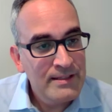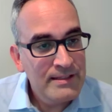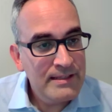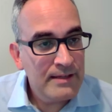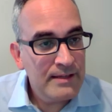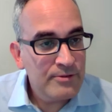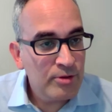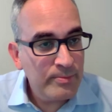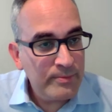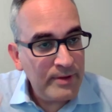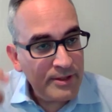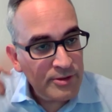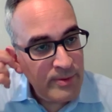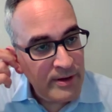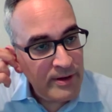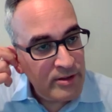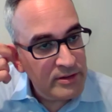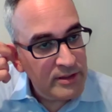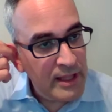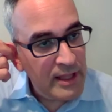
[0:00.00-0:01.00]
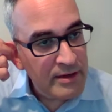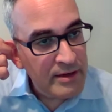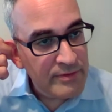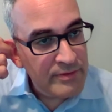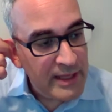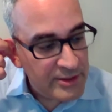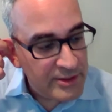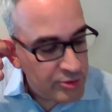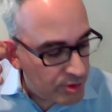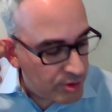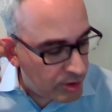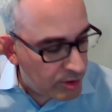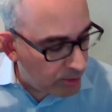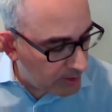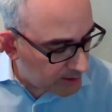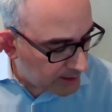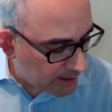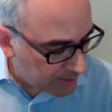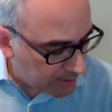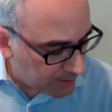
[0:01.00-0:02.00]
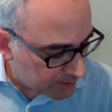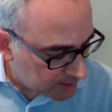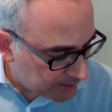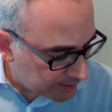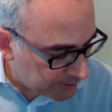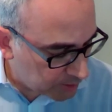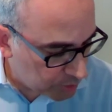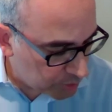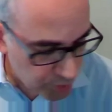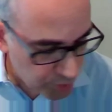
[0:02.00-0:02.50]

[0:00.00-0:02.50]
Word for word: Yeah, Dr. Uh, Michael, a lot of the, as you know, a lot of the clinical